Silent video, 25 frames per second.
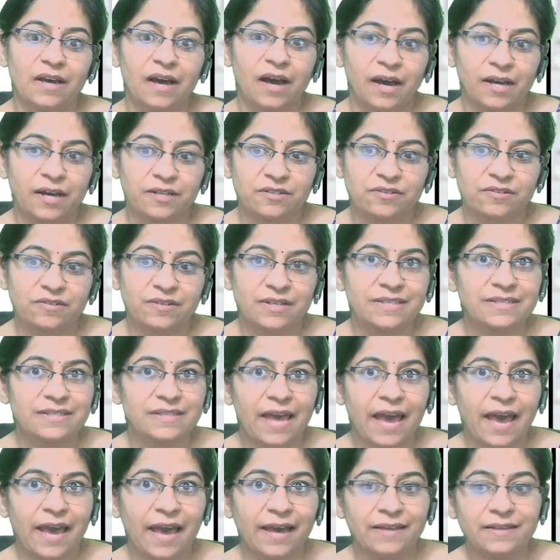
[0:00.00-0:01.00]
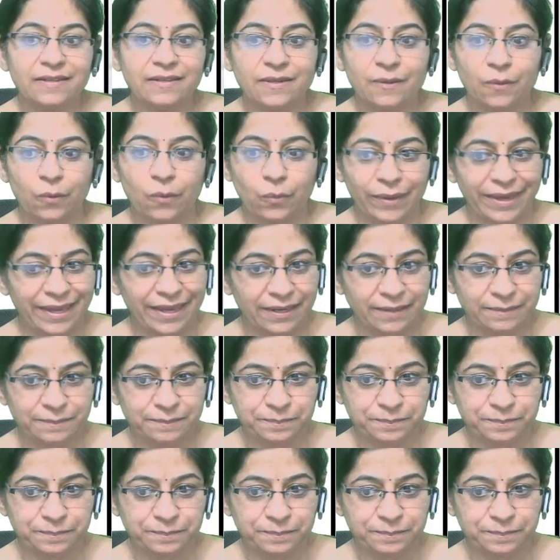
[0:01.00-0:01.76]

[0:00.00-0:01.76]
arteries, and vein.